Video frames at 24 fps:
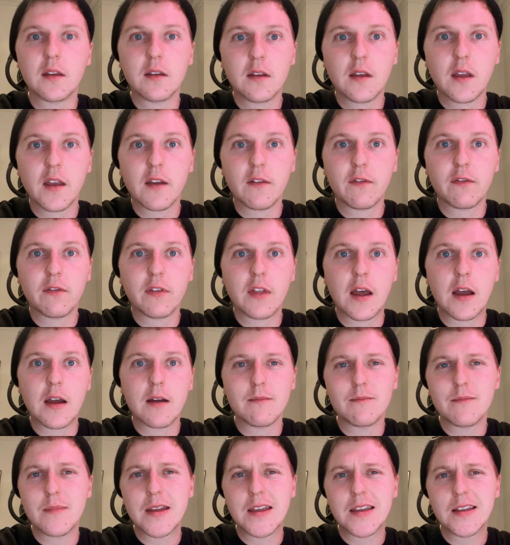if that
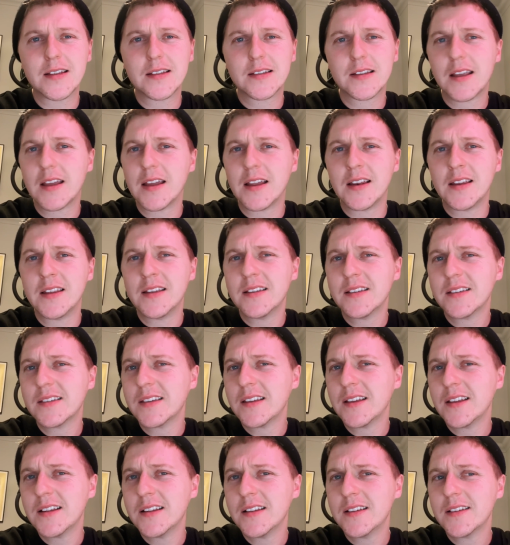makes any
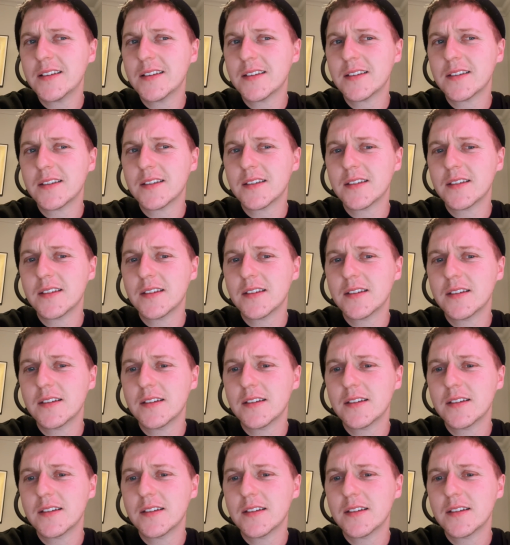sense.